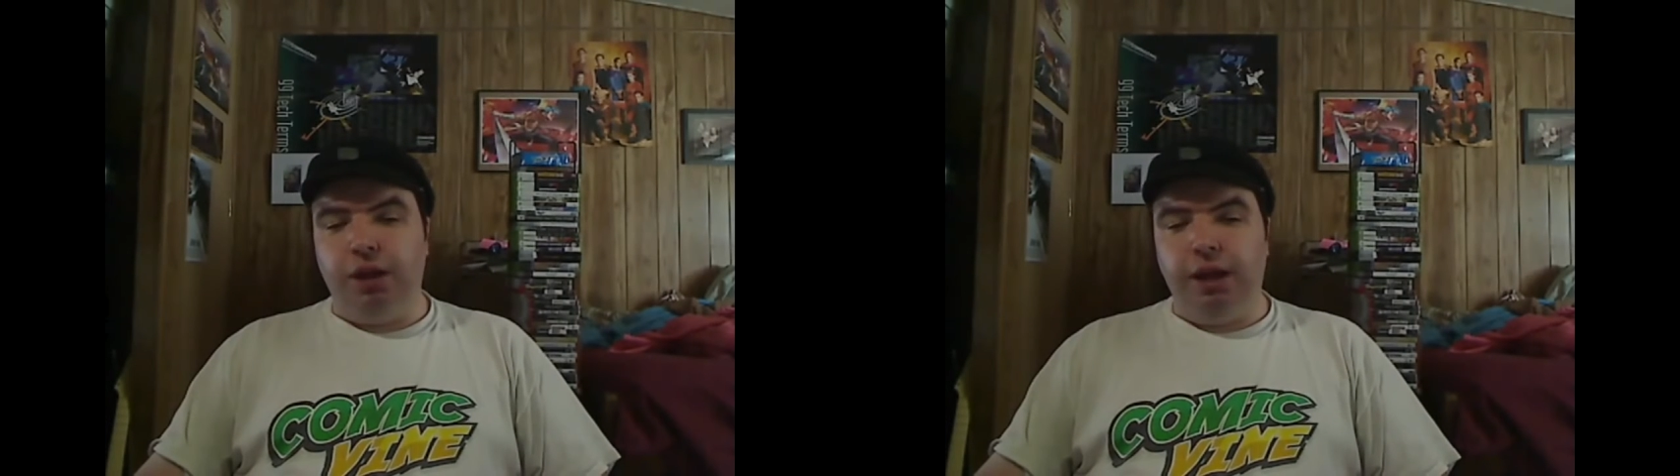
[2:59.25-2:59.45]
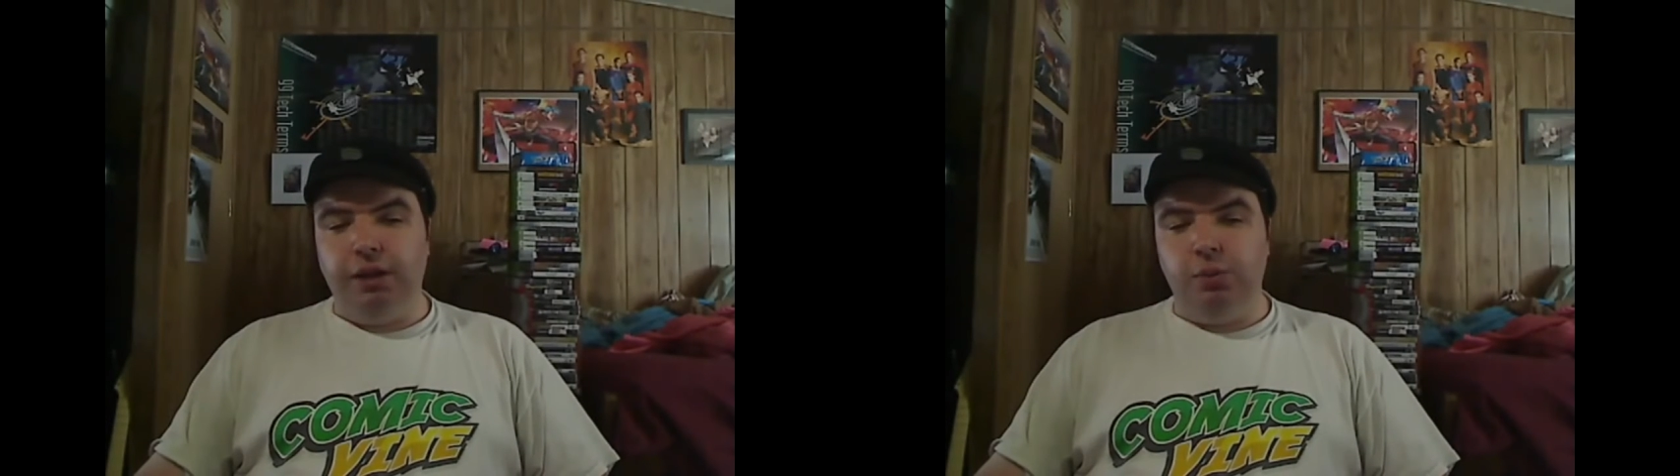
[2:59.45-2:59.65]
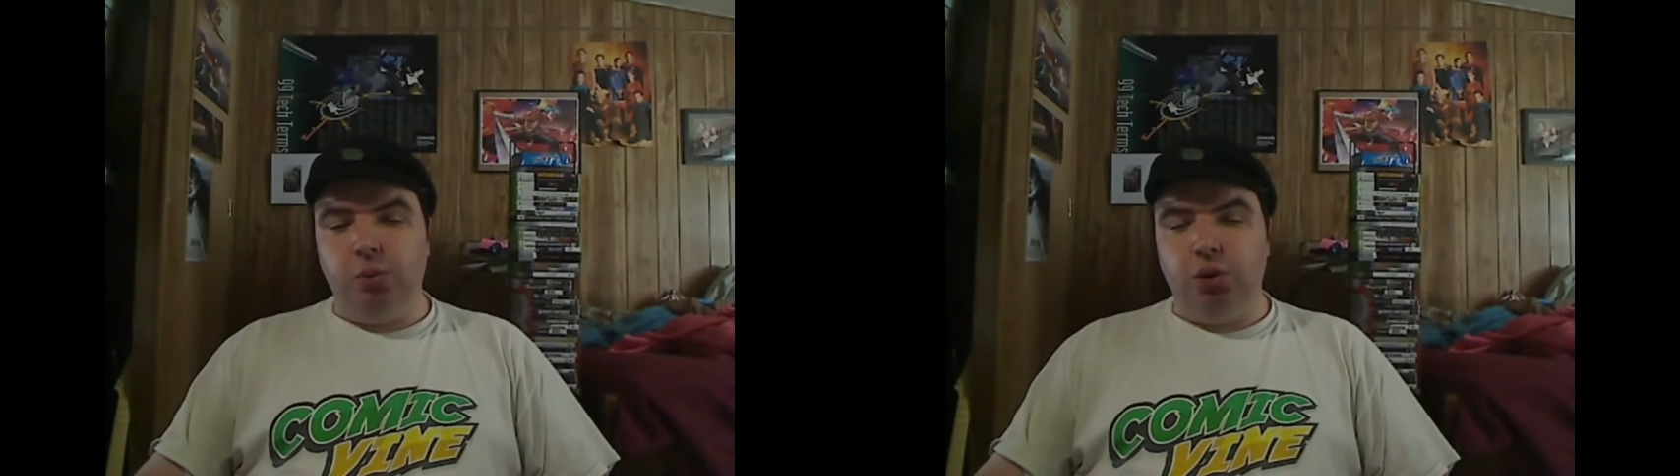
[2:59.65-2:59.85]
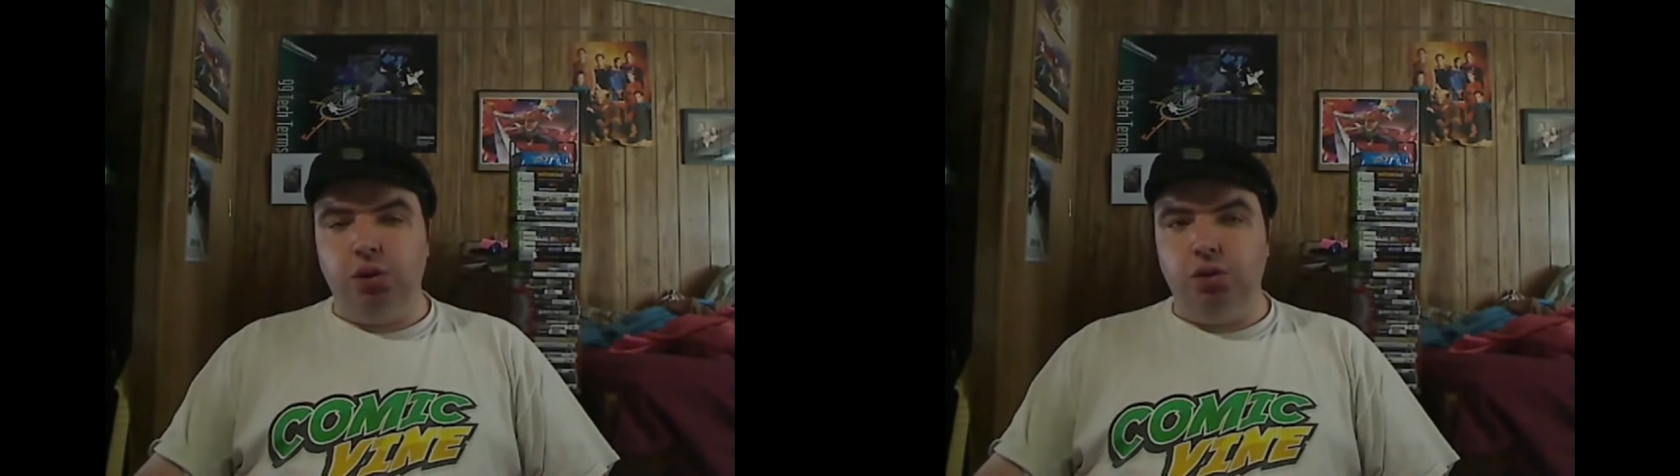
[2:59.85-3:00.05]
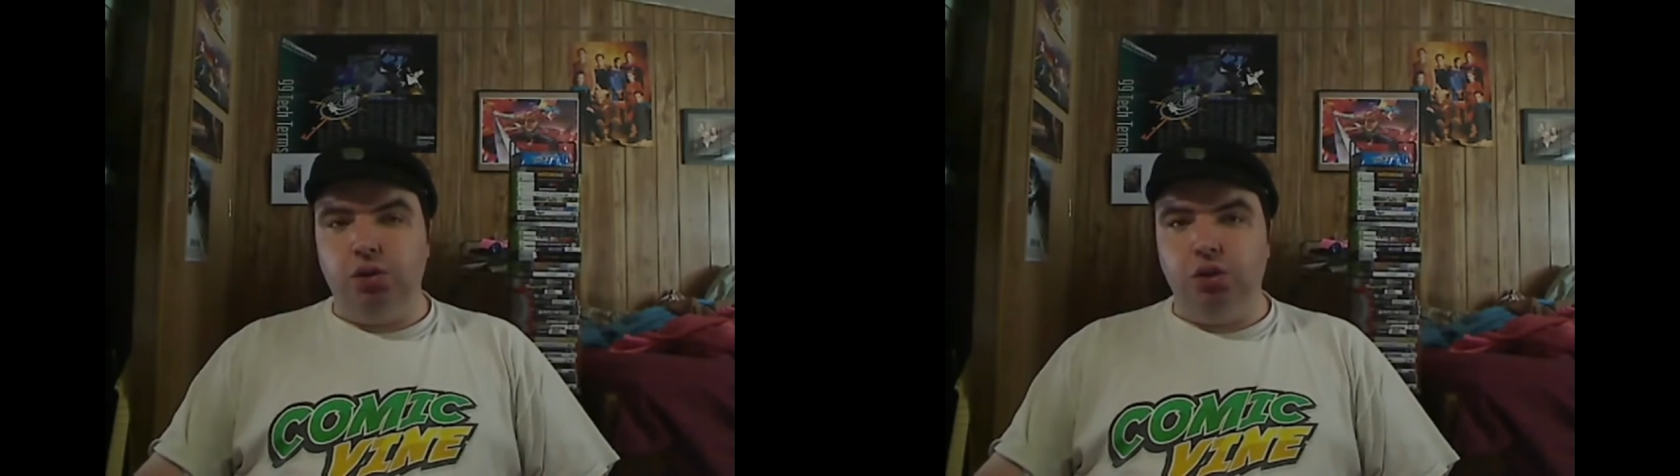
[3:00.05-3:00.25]
Alien were
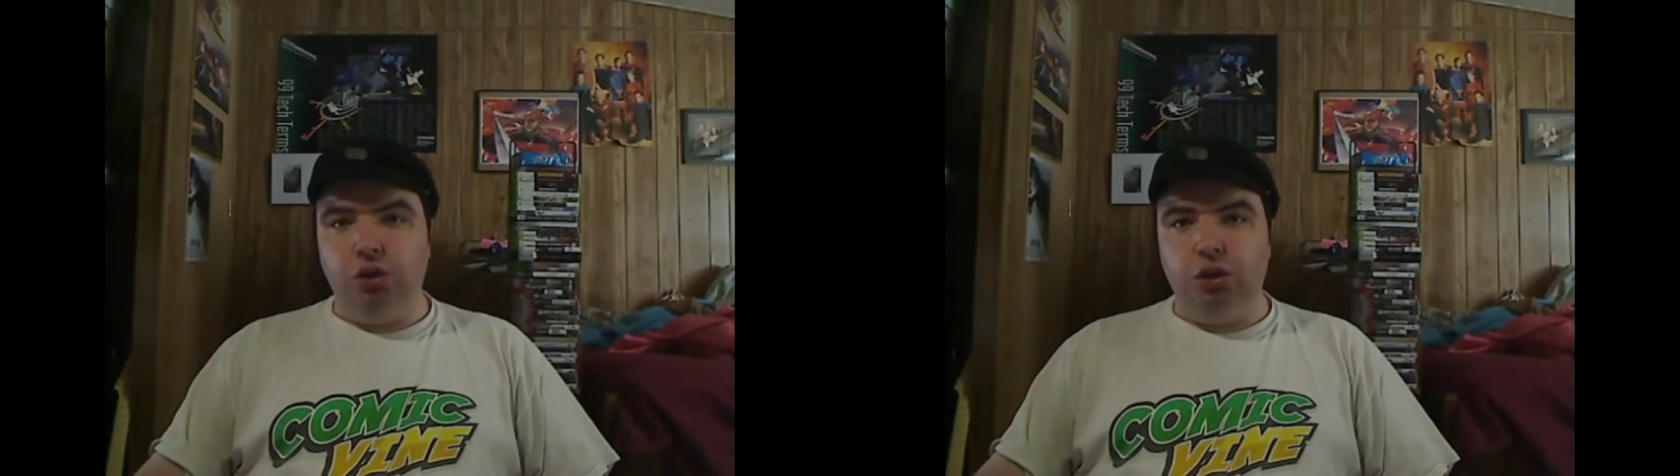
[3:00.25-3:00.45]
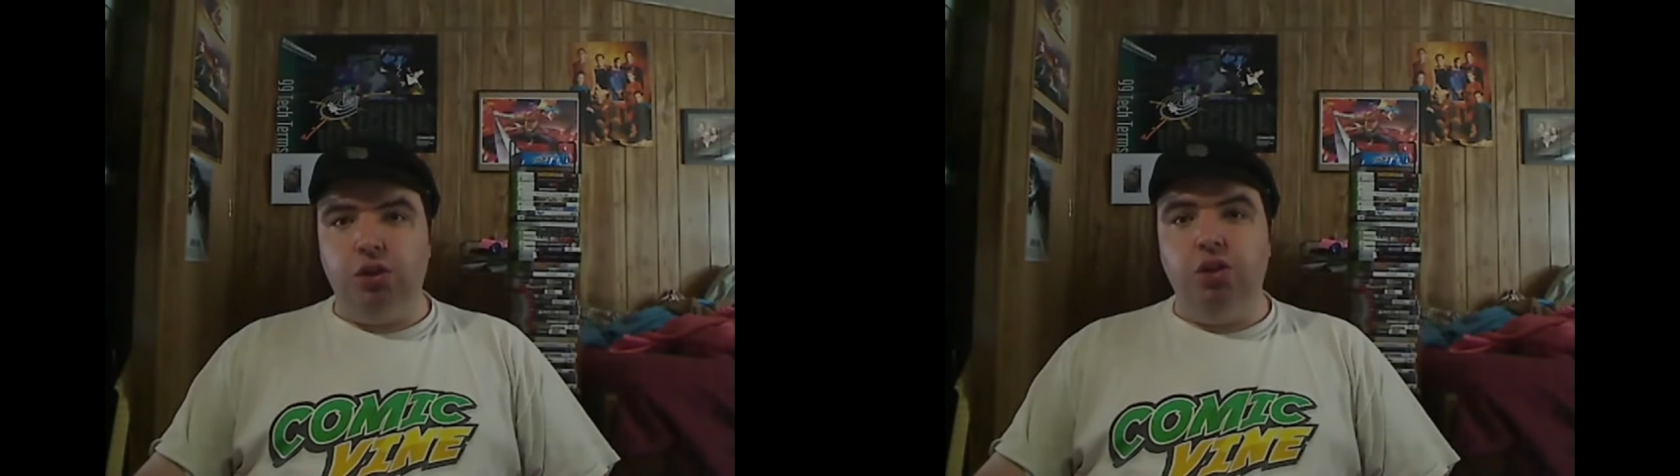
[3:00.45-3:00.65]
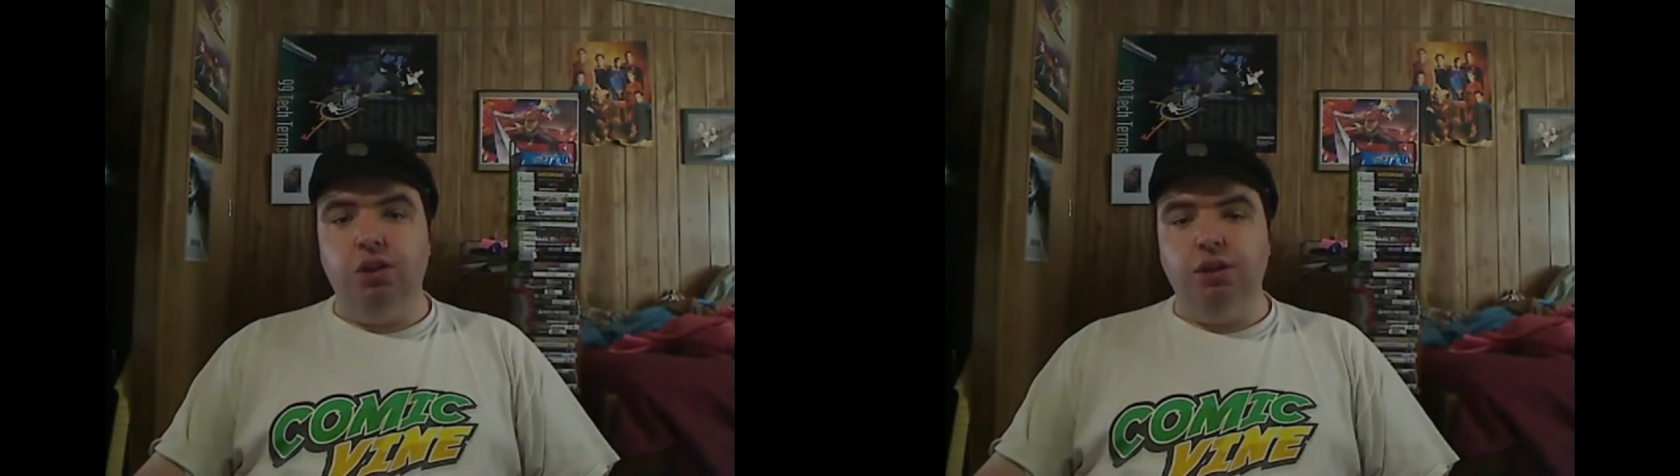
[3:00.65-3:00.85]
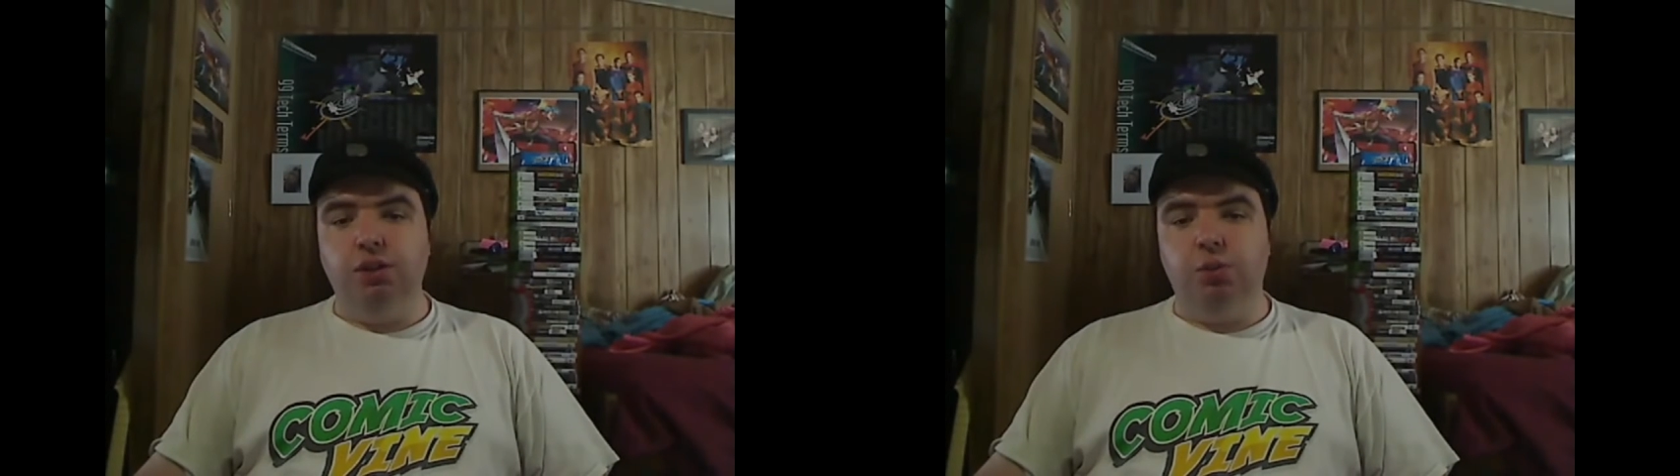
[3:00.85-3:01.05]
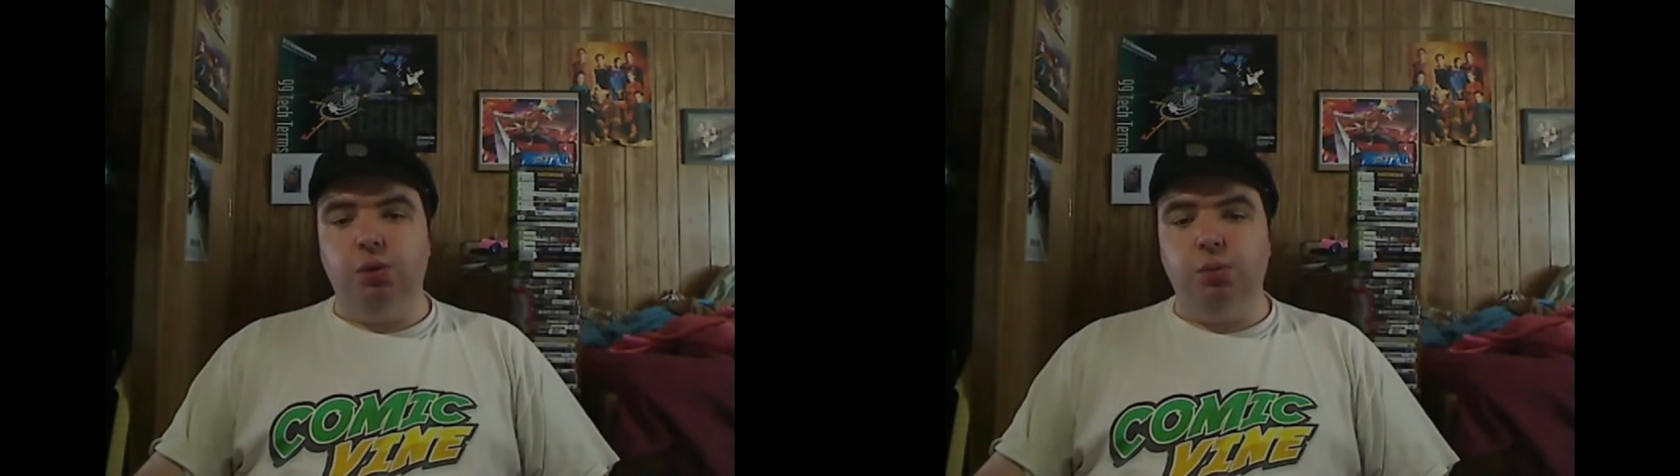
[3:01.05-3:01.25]
good.
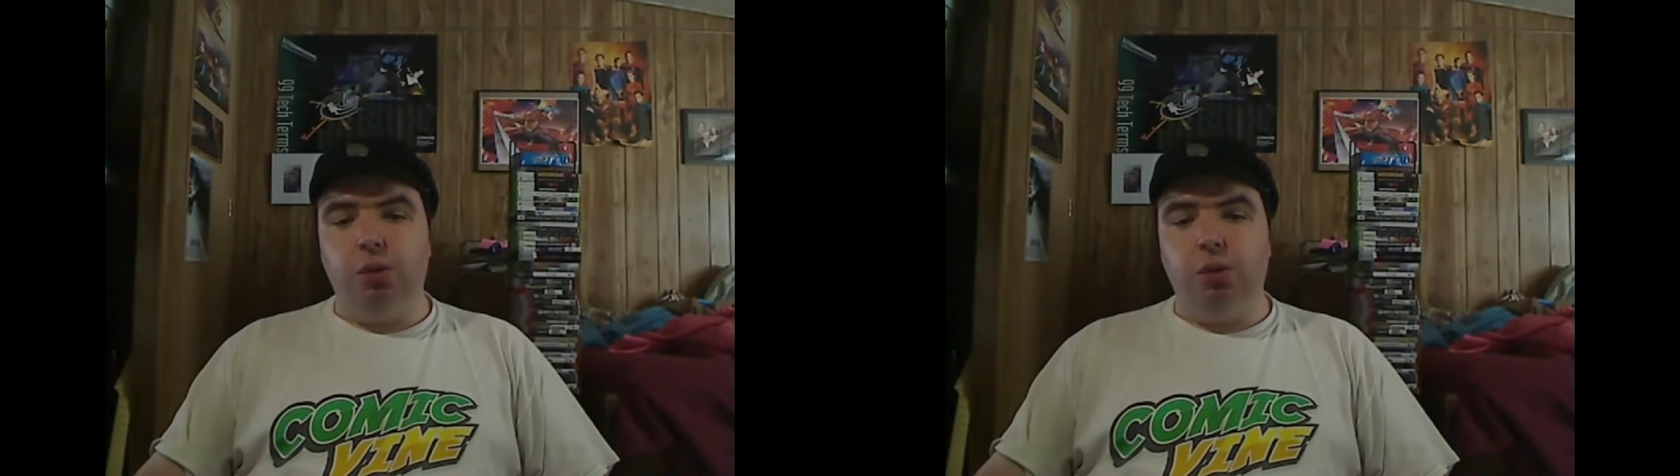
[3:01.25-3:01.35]
These were